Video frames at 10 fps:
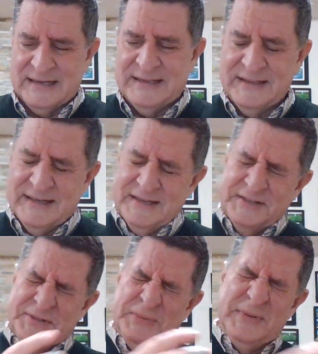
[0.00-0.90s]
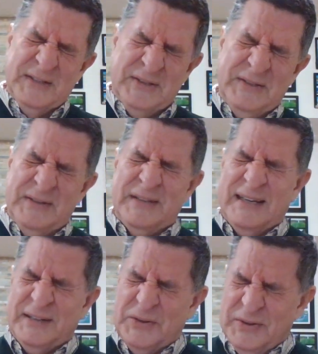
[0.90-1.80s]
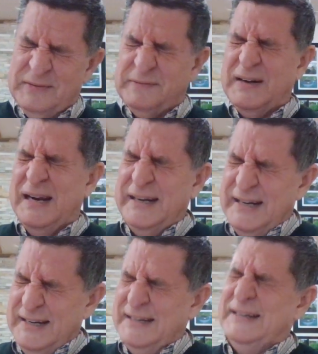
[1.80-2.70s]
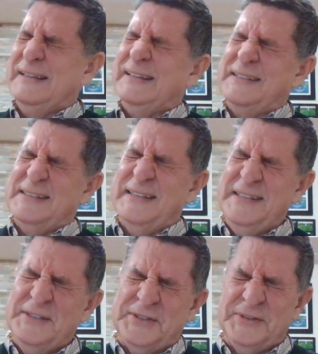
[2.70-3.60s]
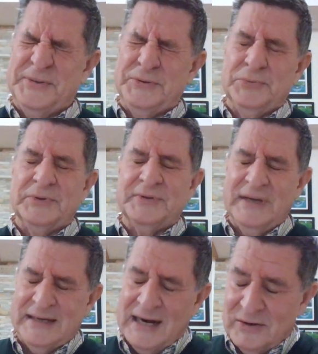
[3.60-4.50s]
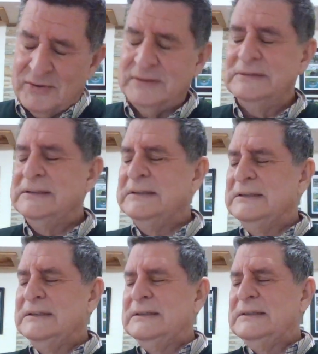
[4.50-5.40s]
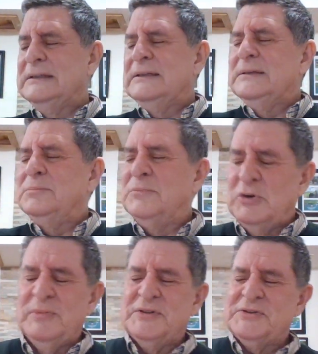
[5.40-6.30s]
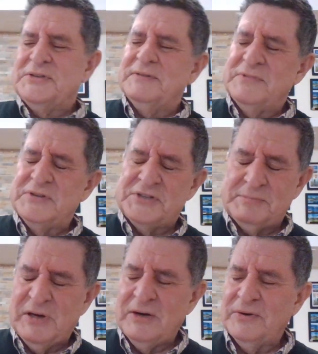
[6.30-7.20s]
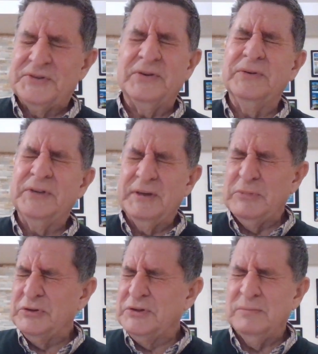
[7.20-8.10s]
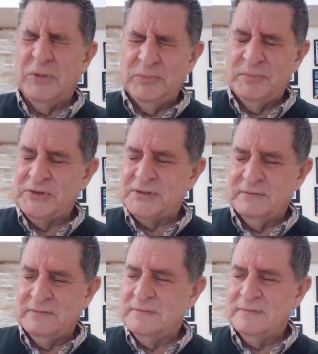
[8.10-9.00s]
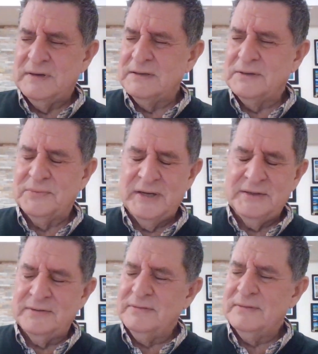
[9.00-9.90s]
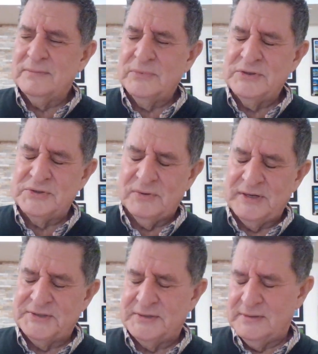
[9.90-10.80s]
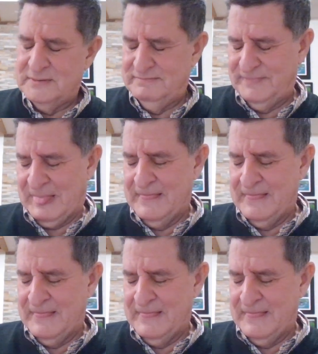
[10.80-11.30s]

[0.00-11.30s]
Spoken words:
And that as you did on Good Friday unto Easter, you will take our moments of despair and turn them into moments of great rejoicing.